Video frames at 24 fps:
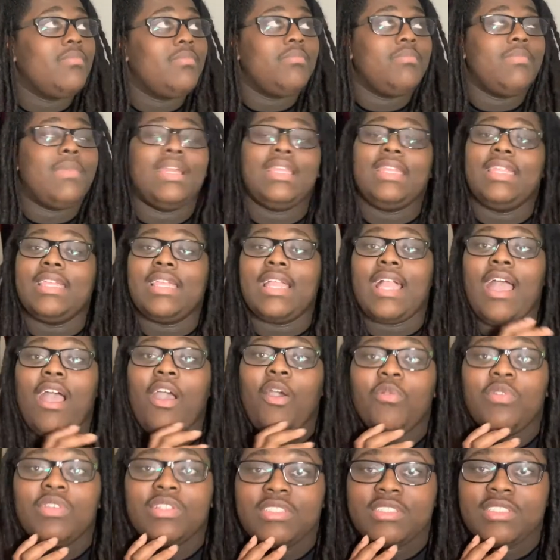My nigga, I
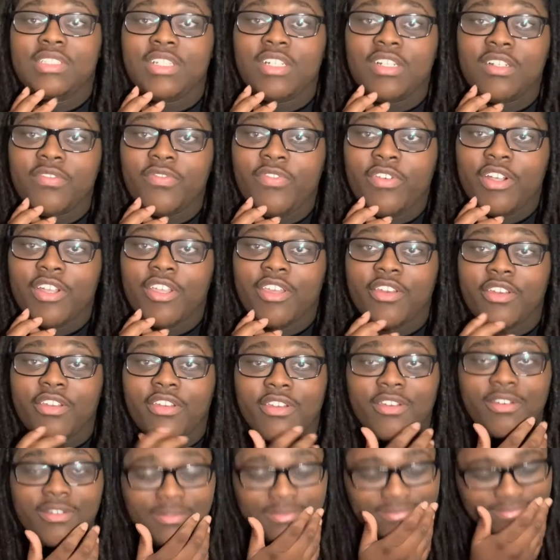was tongue fucking
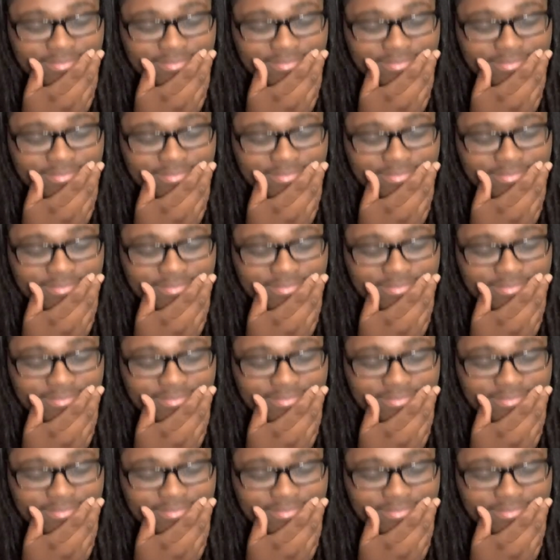her.